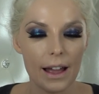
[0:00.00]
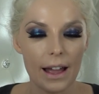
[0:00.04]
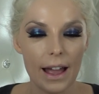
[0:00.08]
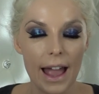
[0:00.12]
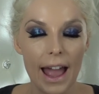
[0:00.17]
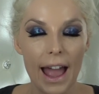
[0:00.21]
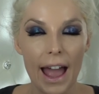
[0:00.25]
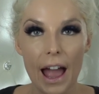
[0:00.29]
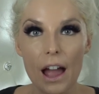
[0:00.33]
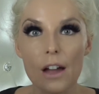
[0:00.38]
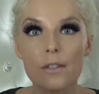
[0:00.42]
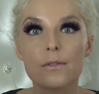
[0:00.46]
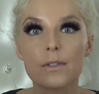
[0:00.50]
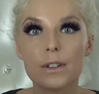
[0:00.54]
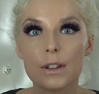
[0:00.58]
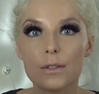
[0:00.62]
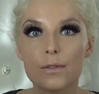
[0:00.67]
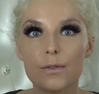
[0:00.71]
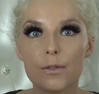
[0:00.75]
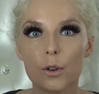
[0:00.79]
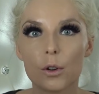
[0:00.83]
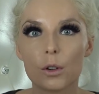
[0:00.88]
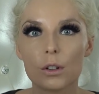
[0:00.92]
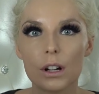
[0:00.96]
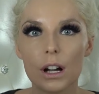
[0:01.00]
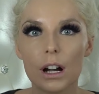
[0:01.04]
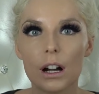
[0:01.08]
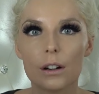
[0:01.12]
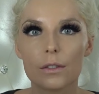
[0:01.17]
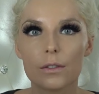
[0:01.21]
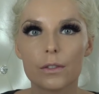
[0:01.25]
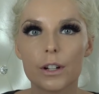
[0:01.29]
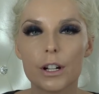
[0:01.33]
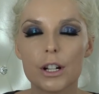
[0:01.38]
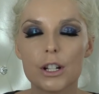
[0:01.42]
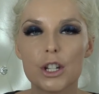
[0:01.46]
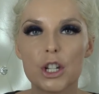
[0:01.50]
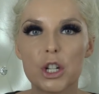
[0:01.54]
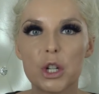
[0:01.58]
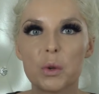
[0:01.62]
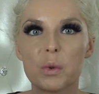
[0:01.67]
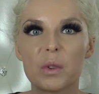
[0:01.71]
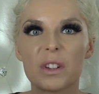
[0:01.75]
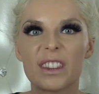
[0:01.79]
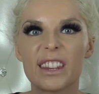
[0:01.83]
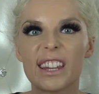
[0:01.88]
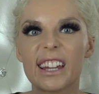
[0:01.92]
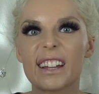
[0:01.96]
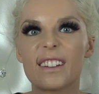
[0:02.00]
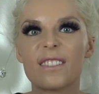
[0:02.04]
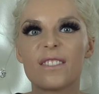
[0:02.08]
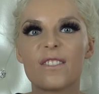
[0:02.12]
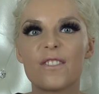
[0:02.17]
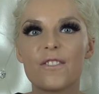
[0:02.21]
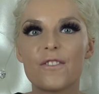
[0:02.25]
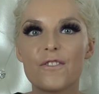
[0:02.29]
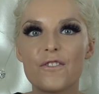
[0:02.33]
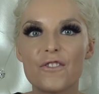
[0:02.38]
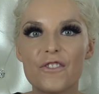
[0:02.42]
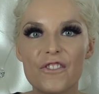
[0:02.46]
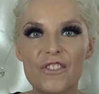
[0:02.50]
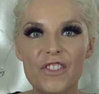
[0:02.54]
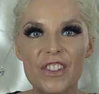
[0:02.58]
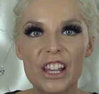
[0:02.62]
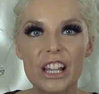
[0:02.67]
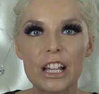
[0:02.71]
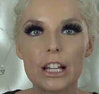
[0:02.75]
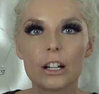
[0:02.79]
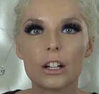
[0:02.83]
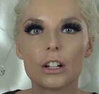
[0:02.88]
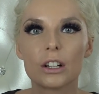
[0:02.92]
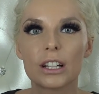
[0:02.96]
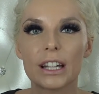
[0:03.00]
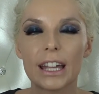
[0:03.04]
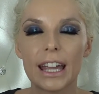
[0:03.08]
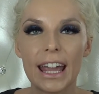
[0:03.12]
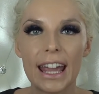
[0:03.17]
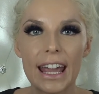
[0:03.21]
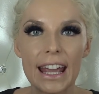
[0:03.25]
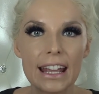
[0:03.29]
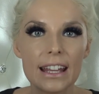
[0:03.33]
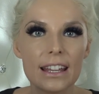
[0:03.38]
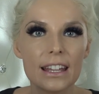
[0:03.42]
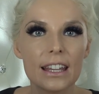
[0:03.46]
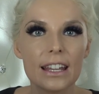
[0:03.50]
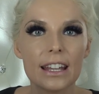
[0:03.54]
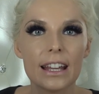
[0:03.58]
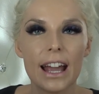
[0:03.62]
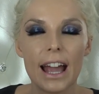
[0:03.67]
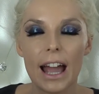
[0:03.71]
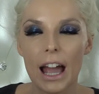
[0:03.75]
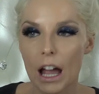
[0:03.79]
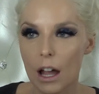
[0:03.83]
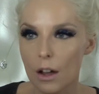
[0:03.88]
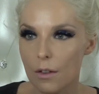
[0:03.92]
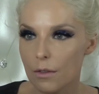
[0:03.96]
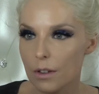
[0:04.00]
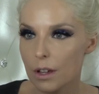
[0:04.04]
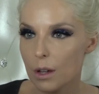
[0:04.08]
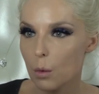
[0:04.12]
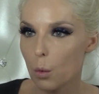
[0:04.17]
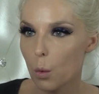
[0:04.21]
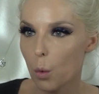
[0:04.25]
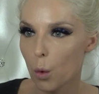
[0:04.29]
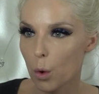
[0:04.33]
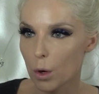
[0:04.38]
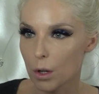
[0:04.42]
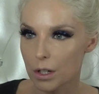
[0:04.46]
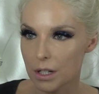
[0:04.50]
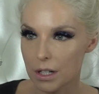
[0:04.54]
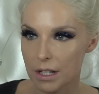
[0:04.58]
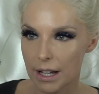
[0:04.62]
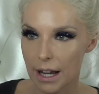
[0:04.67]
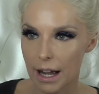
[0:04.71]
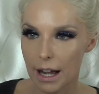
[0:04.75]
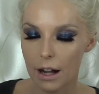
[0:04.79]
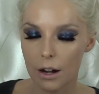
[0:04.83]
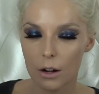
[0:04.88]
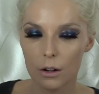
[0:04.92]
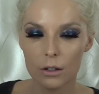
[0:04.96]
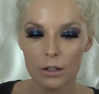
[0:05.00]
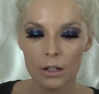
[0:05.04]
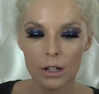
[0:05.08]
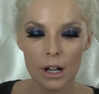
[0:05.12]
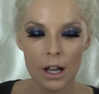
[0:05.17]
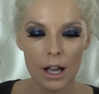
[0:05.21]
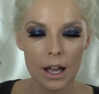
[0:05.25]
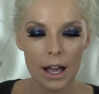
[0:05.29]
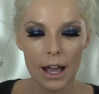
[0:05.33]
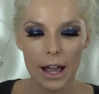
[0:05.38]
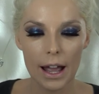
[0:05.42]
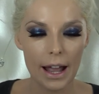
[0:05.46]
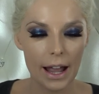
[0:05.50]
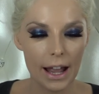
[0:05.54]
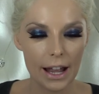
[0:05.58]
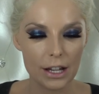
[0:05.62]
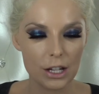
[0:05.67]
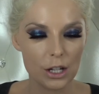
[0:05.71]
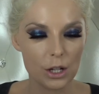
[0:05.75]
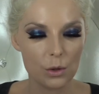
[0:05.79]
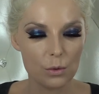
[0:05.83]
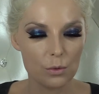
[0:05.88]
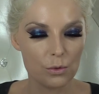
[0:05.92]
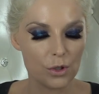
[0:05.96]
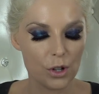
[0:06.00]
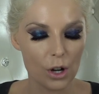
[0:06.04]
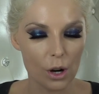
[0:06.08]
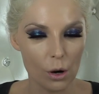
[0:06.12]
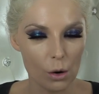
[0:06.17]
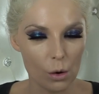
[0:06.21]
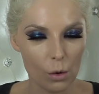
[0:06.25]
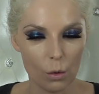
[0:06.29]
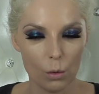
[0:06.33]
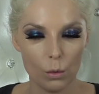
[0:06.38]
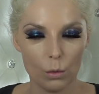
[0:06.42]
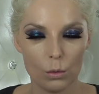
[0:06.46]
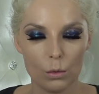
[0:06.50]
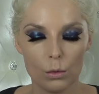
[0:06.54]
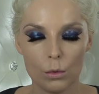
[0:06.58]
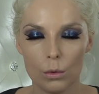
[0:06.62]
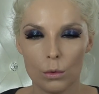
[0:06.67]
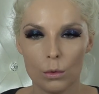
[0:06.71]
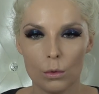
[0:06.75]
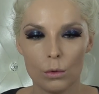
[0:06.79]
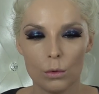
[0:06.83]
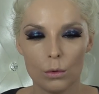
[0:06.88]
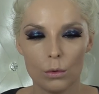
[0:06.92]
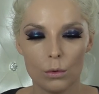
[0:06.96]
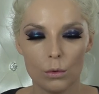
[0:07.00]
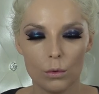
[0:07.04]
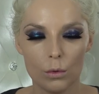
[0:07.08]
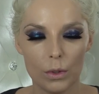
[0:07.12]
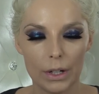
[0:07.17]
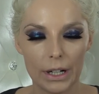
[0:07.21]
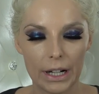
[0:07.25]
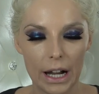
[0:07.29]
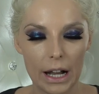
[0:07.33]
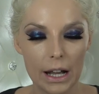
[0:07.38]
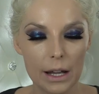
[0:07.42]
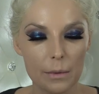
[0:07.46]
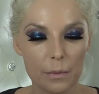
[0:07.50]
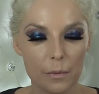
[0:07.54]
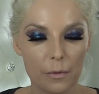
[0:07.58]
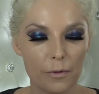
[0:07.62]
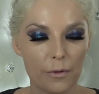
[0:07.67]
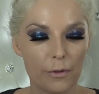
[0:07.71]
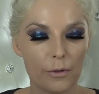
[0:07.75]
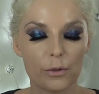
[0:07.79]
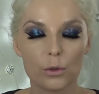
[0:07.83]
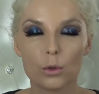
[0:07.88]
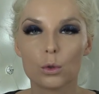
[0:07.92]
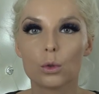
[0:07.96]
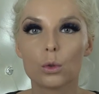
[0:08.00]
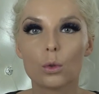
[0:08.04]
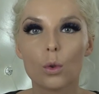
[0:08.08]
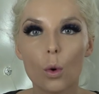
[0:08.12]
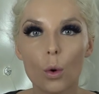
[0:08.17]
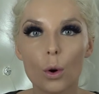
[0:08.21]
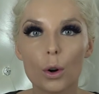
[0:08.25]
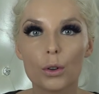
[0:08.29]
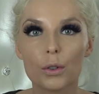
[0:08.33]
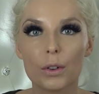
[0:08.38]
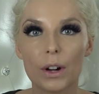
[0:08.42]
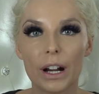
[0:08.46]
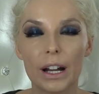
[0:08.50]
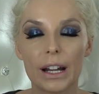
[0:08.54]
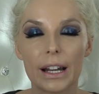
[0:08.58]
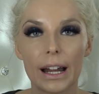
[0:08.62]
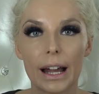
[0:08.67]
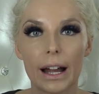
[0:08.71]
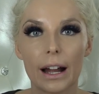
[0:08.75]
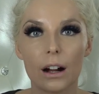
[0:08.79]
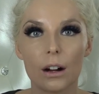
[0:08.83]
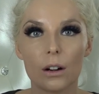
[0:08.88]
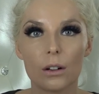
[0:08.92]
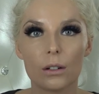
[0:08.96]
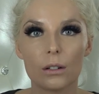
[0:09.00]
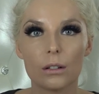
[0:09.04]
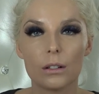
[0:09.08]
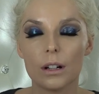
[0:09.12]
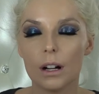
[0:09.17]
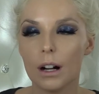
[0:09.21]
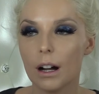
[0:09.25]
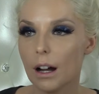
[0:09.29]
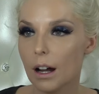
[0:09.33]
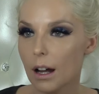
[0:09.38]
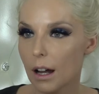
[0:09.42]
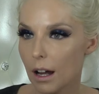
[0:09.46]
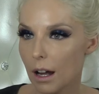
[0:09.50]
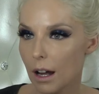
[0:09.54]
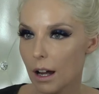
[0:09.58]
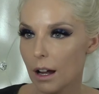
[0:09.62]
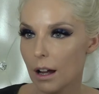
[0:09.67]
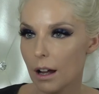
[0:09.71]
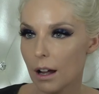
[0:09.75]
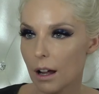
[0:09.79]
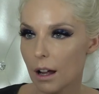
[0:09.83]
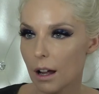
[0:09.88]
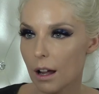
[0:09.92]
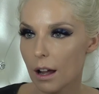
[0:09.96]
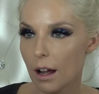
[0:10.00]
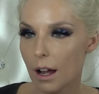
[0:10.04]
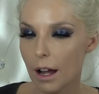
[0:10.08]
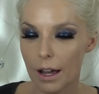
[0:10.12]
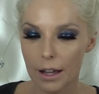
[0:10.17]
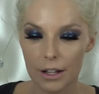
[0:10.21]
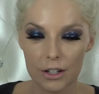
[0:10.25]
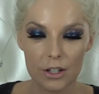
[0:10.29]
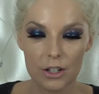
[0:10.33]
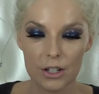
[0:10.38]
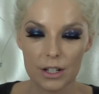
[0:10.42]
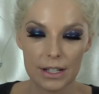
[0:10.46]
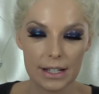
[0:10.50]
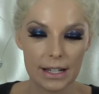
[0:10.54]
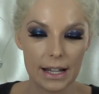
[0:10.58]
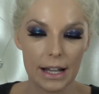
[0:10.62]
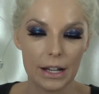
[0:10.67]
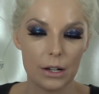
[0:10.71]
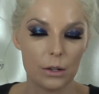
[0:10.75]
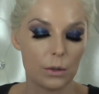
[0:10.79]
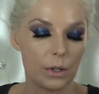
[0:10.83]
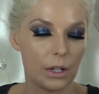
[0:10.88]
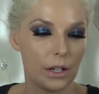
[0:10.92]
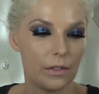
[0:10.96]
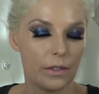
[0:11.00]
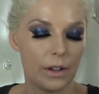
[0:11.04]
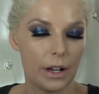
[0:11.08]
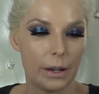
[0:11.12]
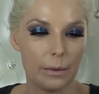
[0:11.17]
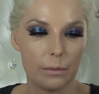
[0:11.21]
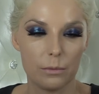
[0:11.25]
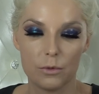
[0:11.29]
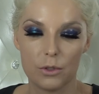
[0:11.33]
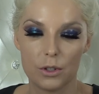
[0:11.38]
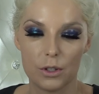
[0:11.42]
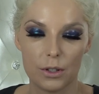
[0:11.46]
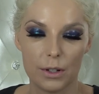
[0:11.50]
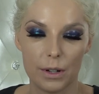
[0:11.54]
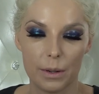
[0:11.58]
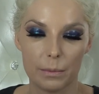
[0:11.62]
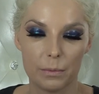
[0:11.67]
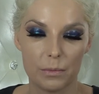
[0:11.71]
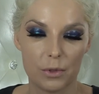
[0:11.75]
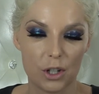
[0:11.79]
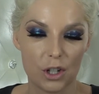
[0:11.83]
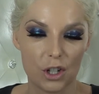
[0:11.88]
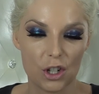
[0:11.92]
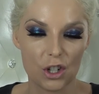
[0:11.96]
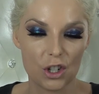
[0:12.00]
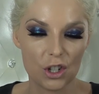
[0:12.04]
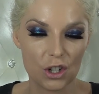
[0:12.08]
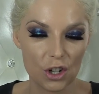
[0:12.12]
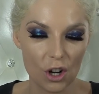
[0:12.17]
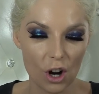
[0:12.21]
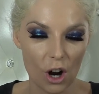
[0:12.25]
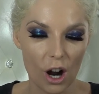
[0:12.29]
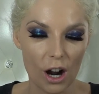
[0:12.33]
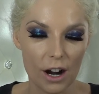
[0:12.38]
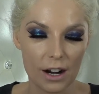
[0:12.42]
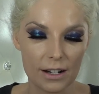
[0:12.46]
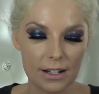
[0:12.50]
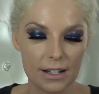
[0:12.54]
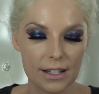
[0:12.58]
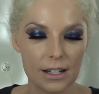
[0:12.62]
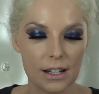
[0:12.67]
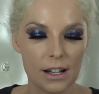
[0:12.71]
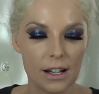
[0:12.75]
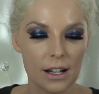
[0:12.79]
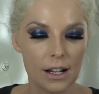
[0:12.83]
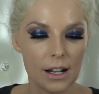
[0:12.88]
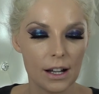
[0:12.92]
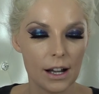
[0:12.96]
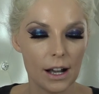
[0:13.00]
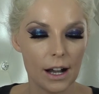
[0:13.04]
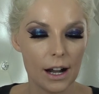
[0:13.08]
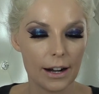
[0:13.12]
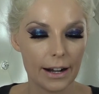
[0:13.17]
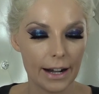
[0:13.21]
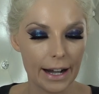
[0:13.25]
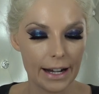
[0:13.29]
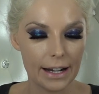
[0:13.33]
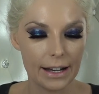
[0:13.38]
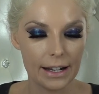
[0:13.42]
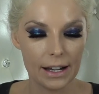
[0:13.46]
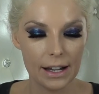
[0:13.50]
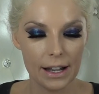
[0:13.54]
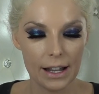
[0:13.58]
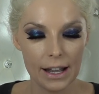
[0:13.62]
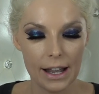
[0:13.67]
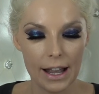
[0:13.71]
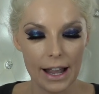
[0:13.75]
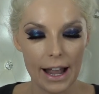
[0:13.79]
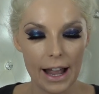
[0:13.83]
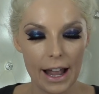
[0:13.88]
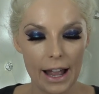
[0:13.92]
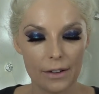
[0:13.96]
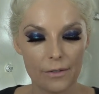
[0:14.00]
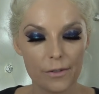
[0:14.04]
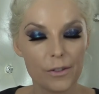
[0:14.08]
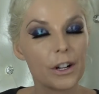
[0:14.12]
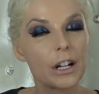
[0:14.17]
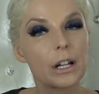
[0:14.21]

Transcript: heavy full coverage, you would like feel cakey, heavy, worn down, and you don't. Like, I am floored right now. I don't even, I'm shocked. All right. And for